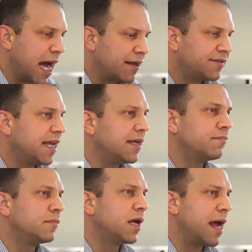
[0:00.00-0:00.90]
I'd
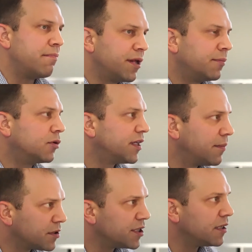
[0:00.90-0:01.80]
say, at minimal
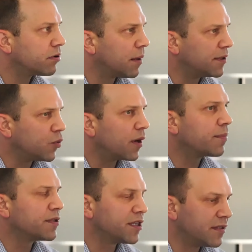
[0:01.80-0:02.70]
10%, probably
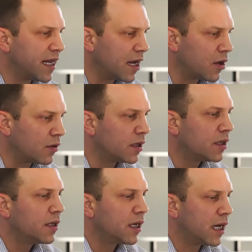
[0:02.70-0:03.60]
20% down,
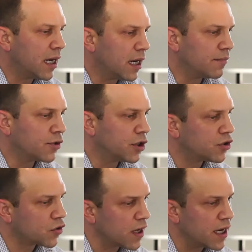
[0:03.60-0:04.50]
um,
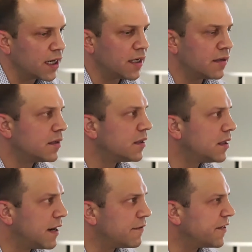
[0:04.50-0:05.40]
good credit,
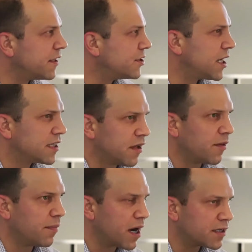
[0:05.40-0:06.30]
everything checks all
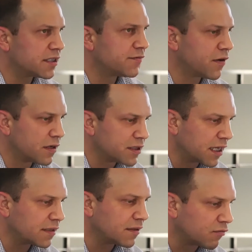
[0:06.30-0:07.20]
the boxes as far as
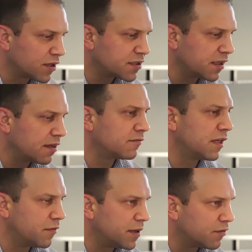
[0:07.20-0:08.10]
like the risk le-
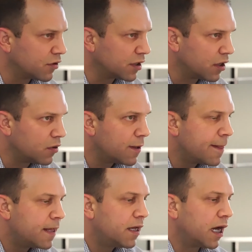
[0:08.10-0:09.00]
level being really low.
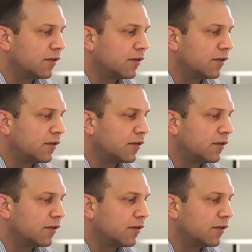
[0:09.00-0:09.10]
Yeah.